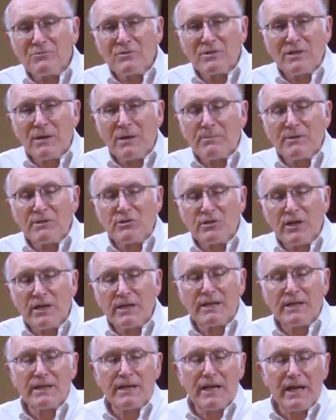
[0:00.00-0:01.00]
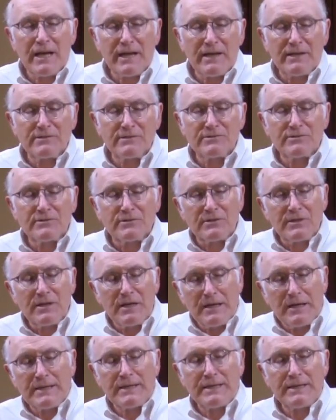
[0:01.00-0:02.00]
not be shaking hands or
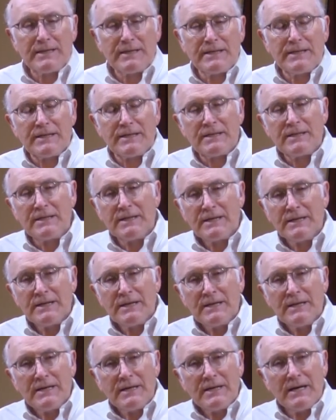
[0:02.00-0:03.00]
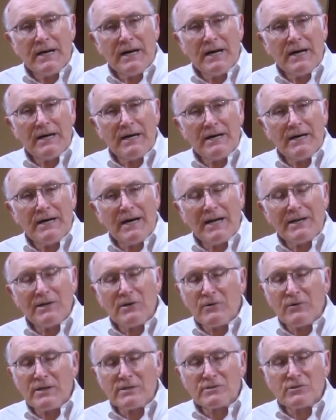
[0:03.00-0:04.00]
hugging. And I
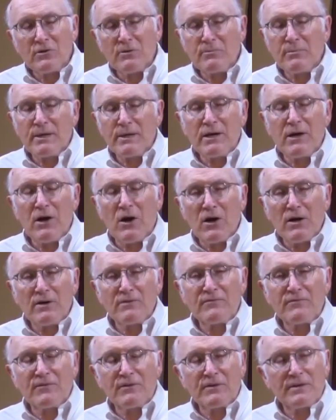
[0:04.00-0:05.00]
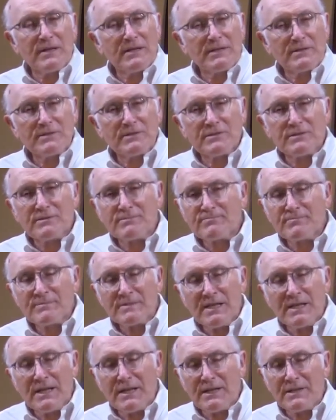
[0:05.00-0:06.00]
know that's going to be hard for us
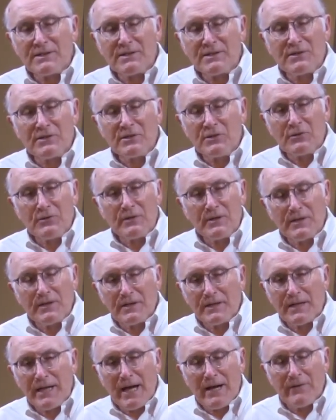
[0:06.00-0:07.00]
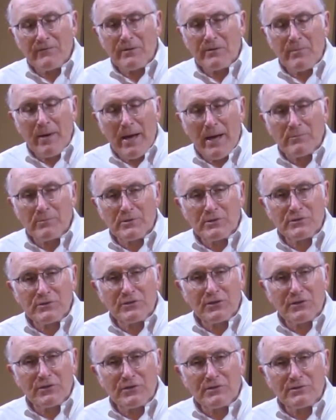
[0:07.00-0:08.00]
to do here at Calvary Baptist
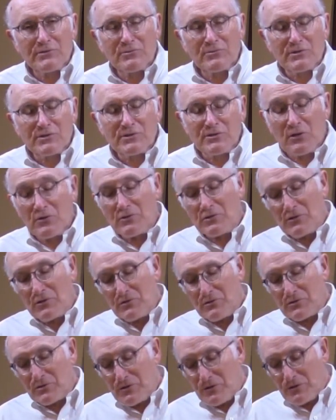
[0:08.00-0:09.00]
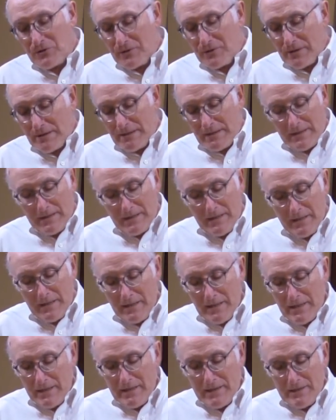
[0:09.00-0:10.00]
Church. We're so used to it, and
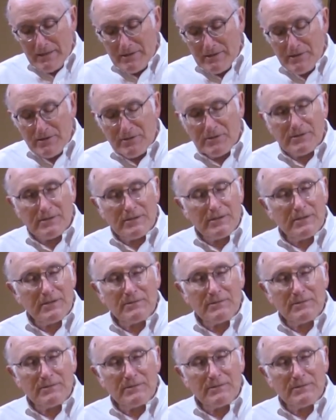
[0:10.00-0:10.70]
it's just